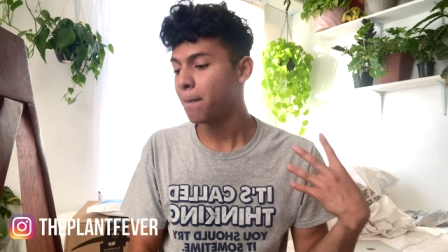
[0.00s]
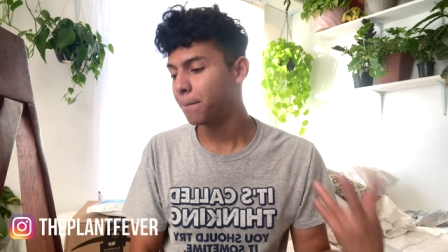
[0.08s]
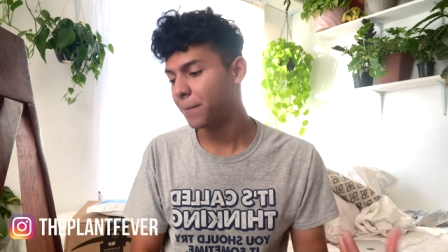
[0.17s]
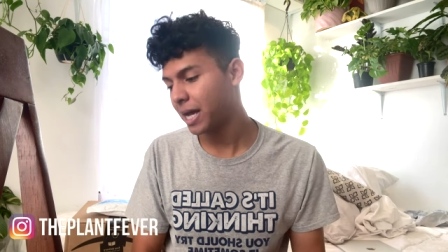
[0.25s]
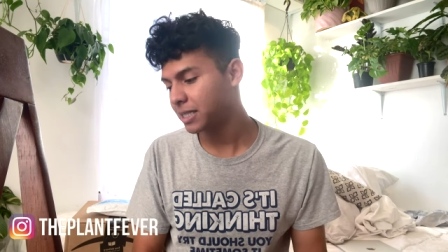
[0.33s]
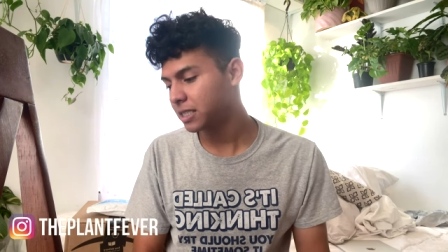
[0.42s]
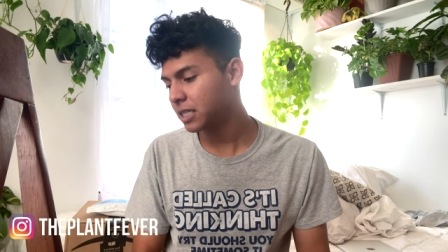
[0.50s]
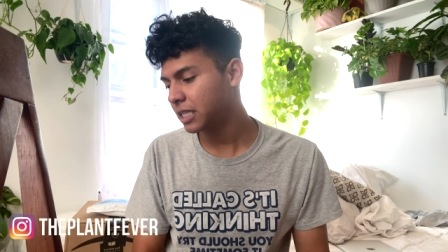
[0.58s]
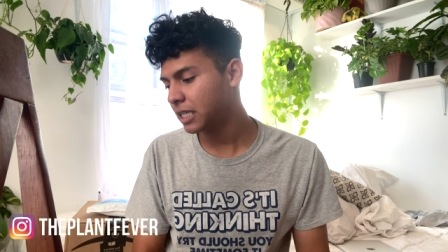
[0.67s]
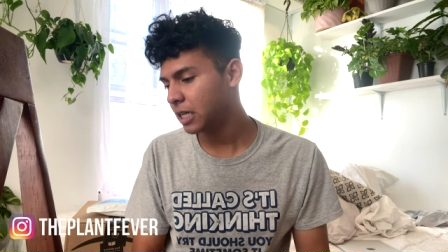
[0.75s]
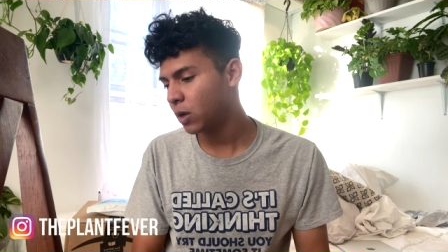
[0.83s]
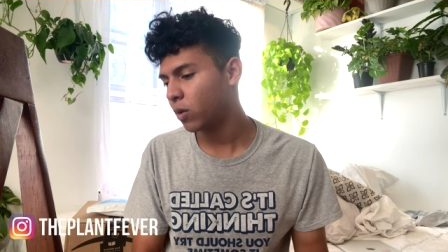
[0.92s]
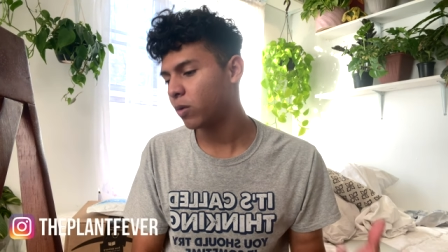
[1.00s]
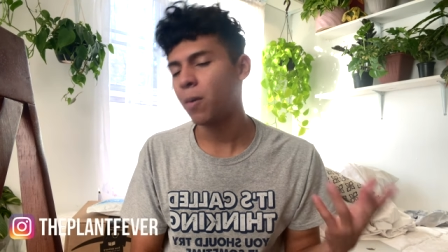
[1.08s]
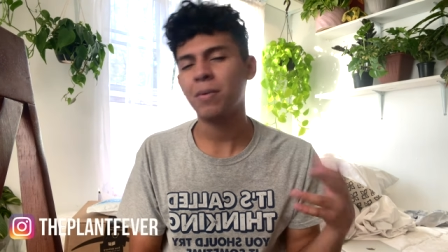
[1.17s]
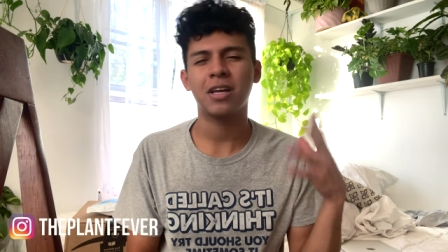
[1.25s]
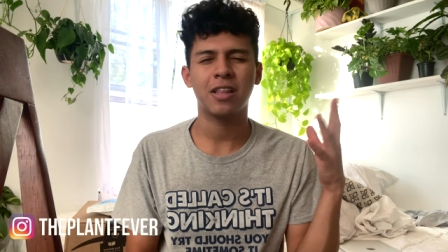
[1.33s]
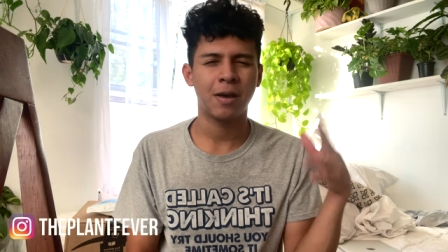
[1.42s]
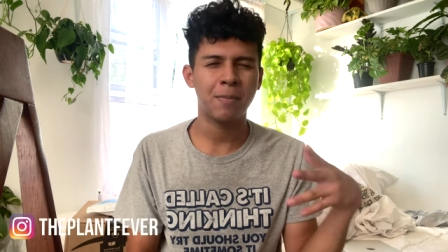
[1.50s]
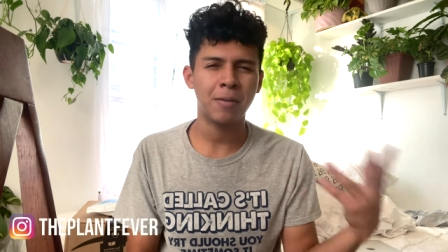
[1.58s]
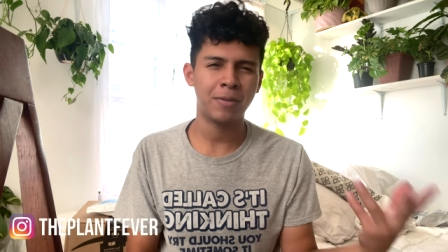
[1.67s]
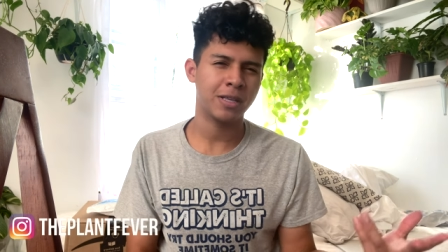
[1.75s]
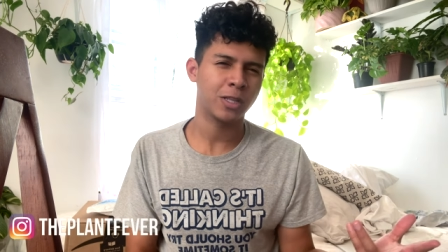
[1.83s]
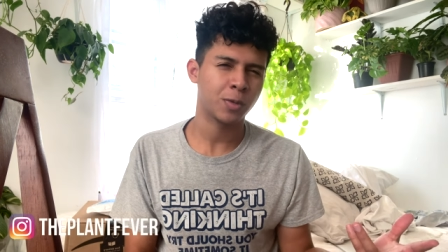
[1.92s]
Basically, I mean, it might
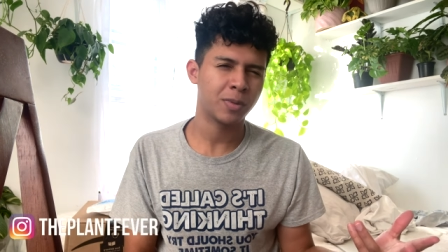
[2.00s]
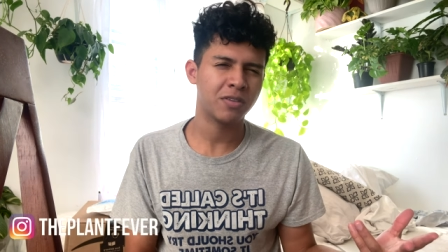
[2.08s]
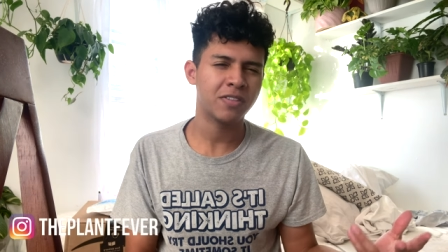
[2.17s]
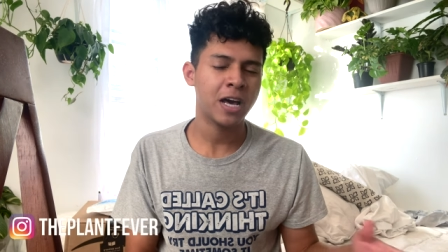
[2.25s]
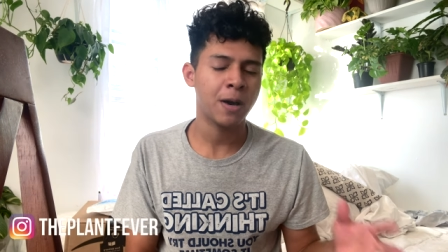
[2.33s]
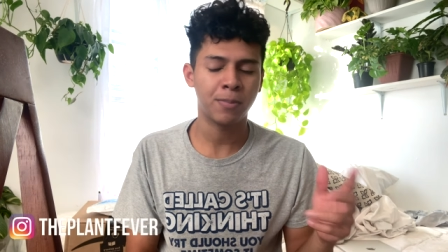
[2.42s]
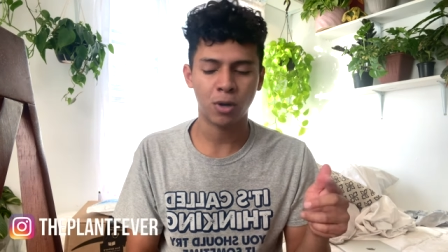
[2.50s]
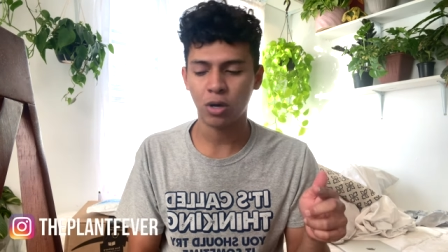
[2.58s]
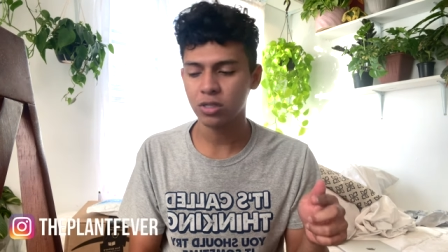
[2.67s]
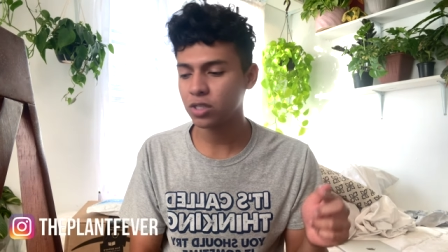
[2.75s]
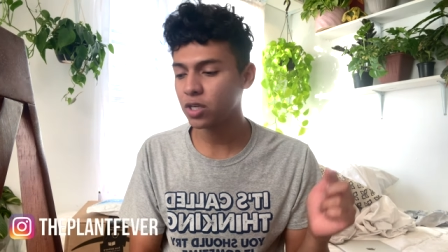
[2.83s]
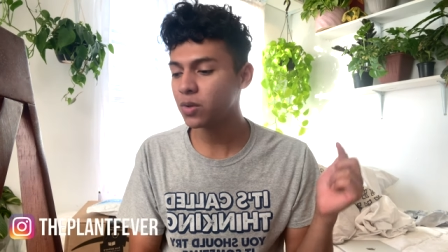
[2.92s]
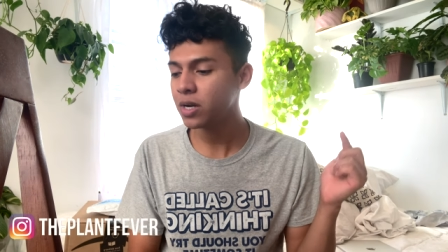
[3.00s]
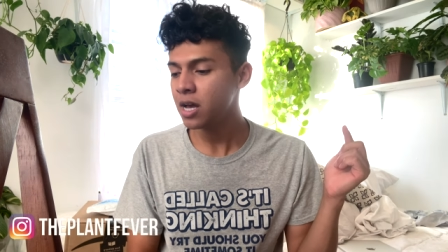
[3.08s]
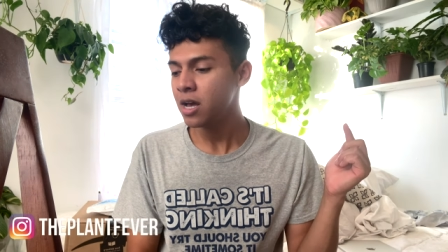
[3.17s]
be a little bit of that, but also,